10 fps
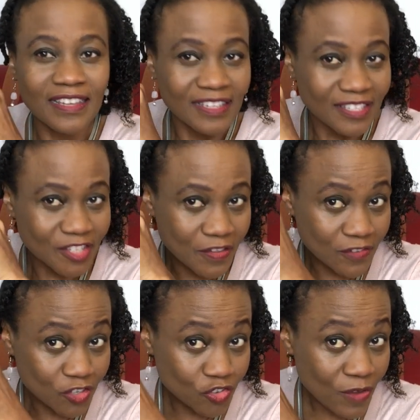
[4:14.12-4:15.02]
So if
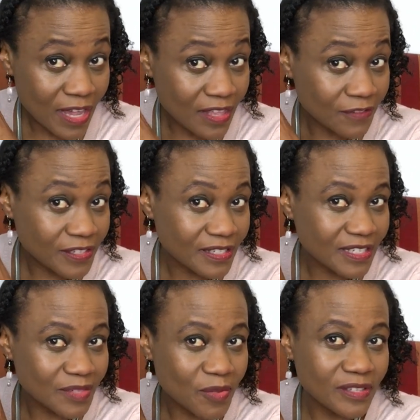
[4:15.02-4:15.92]
you try that for
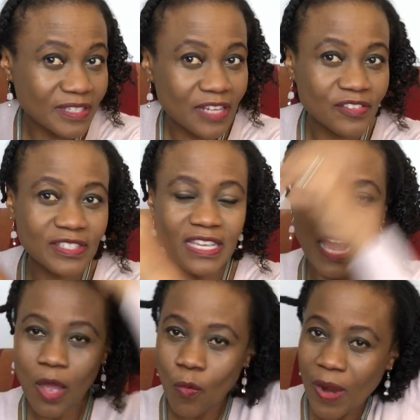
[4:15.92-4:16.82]
6 months and you see
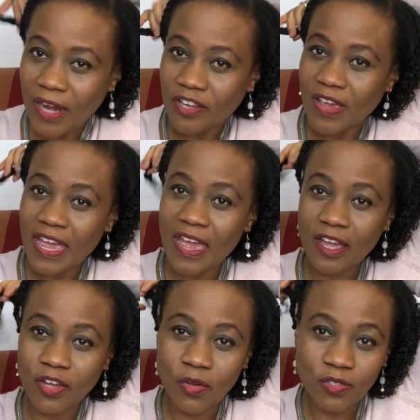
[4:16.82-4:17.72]
how well your hair
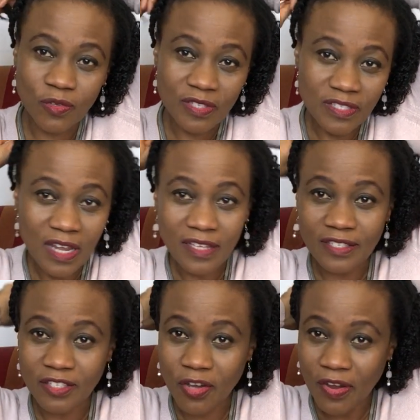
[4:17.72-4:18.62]
grows or starts
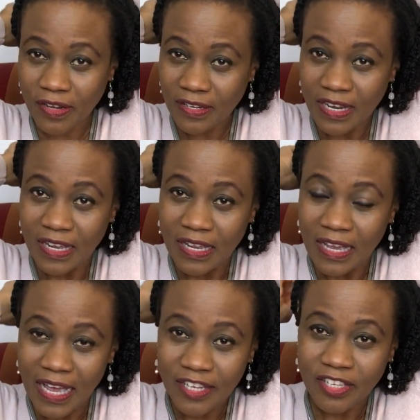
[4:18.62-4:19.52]
growing,
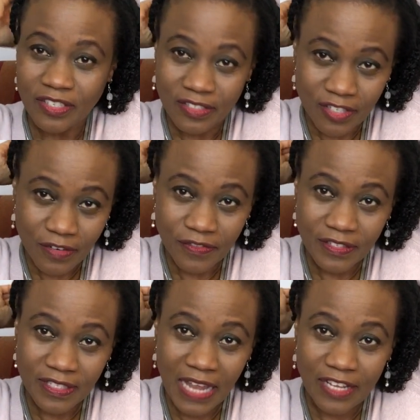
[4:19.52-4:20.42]
and you can sort of
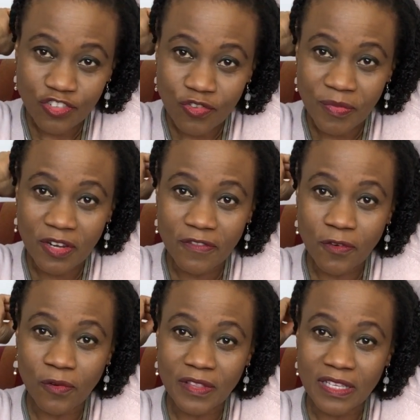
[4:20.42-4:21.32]
start trimming off
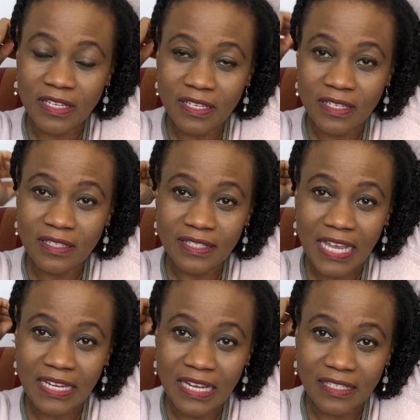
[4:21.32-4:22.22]
all the
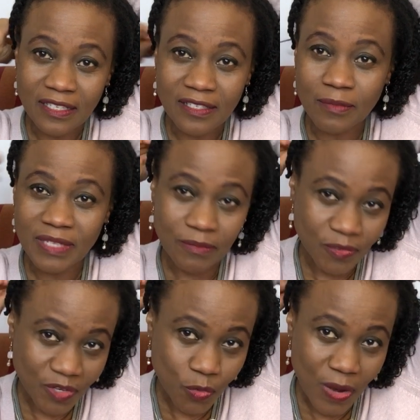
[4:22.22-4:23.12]
dead ends, because sometimes
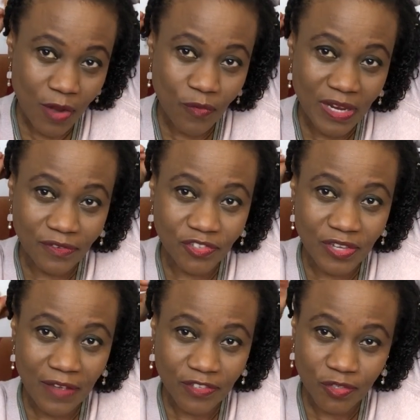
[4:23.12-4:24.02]
when you wear weaves you
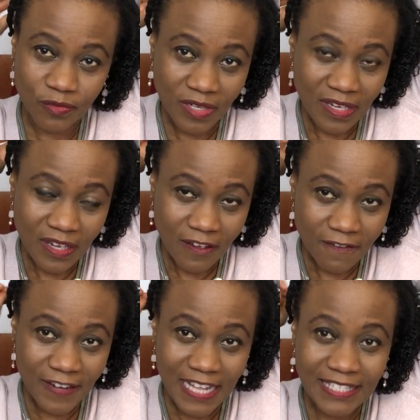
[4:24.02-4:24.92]
have to
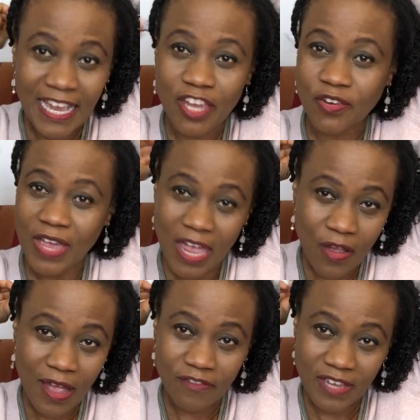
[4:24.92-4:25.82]
flat iron your hair,
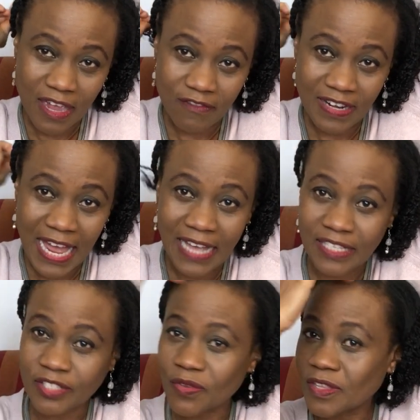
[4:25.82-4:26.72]
have your hair
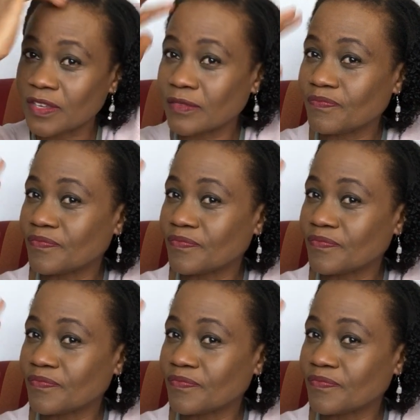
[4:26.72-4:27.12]
relaxed, so the